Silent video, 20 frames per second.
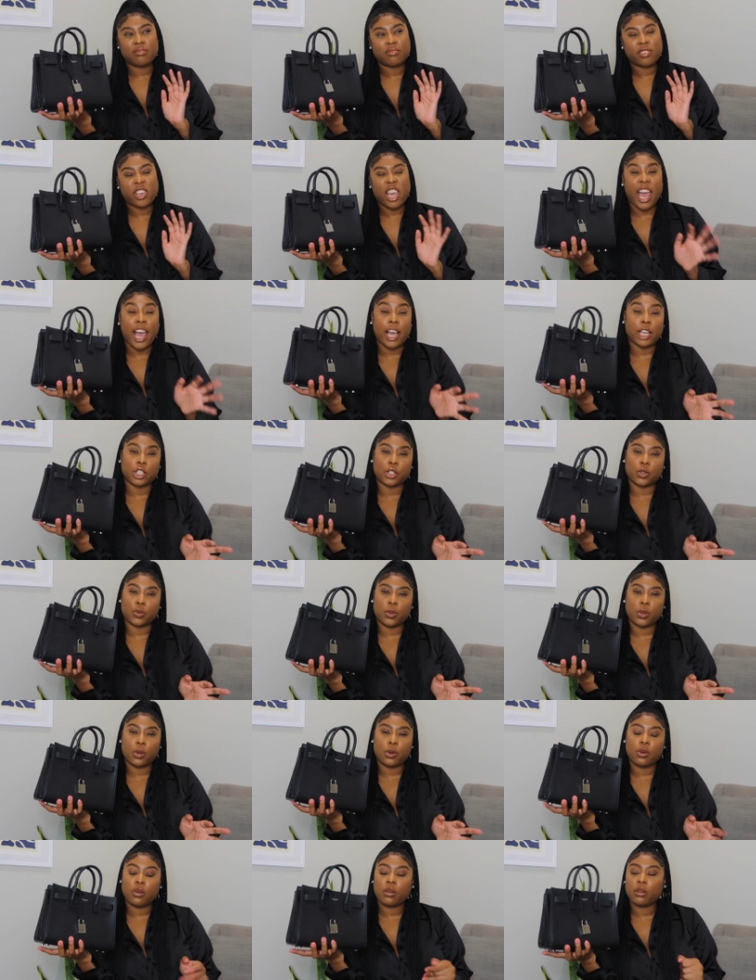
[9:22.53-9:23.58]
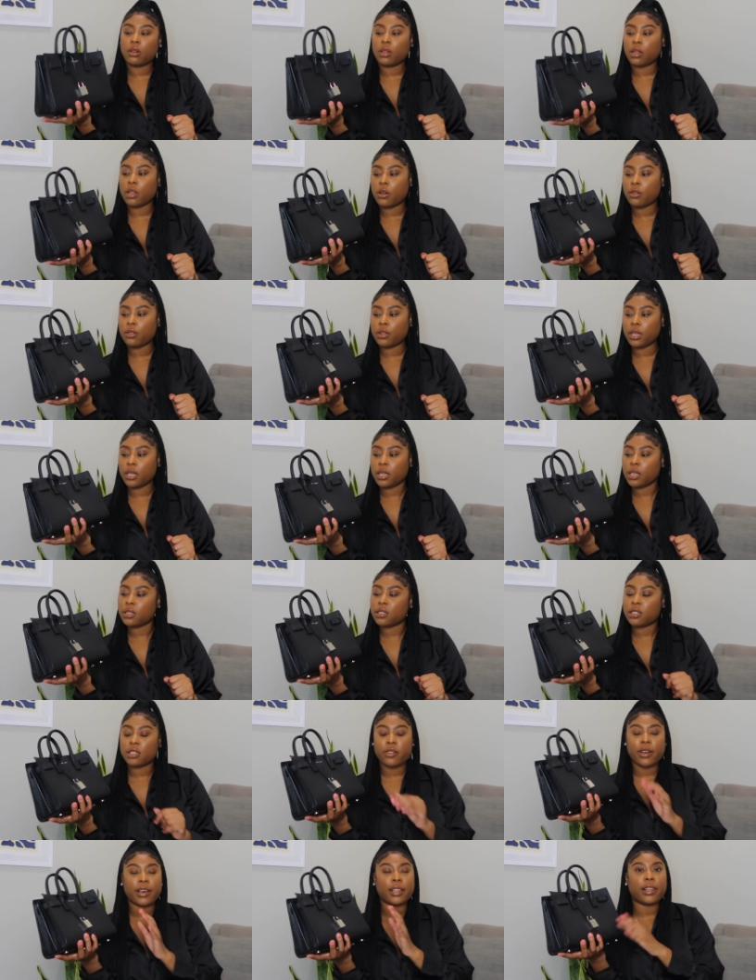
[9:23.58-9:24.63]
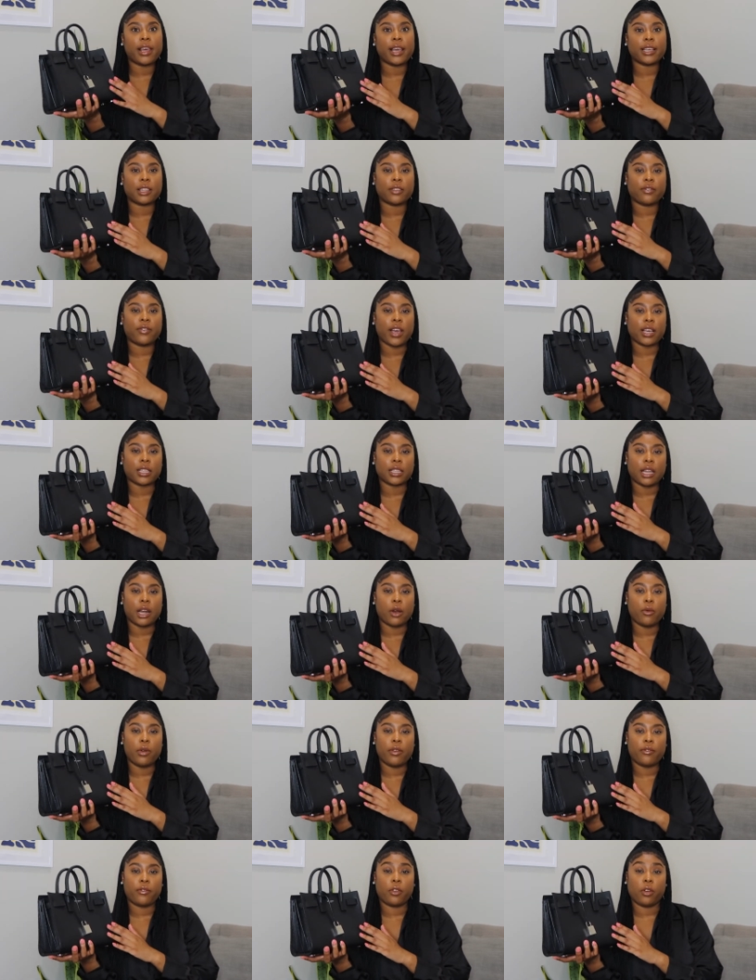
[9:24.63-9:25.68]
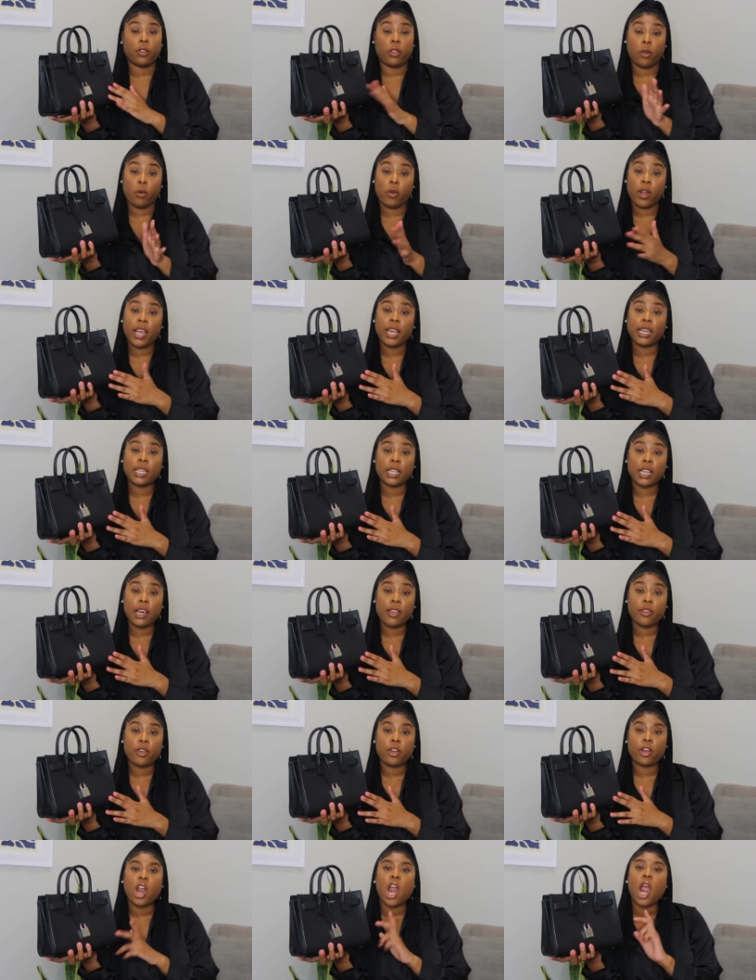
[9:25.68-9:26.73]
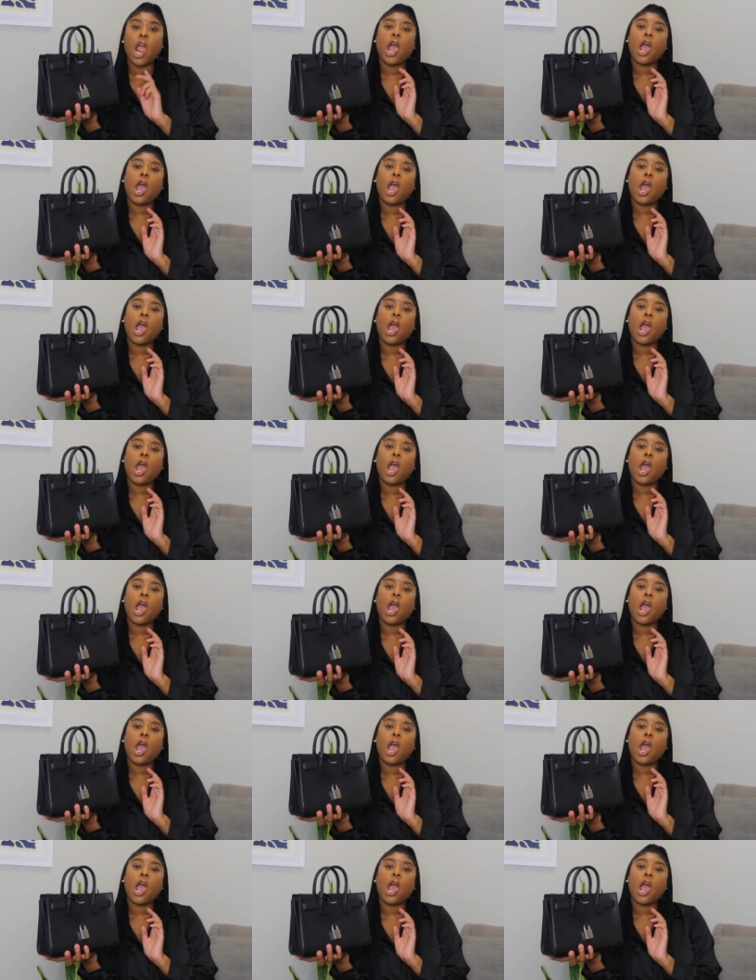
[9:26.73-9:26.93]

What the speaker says: casual clothing, and so I like the fact that I went for the grained leather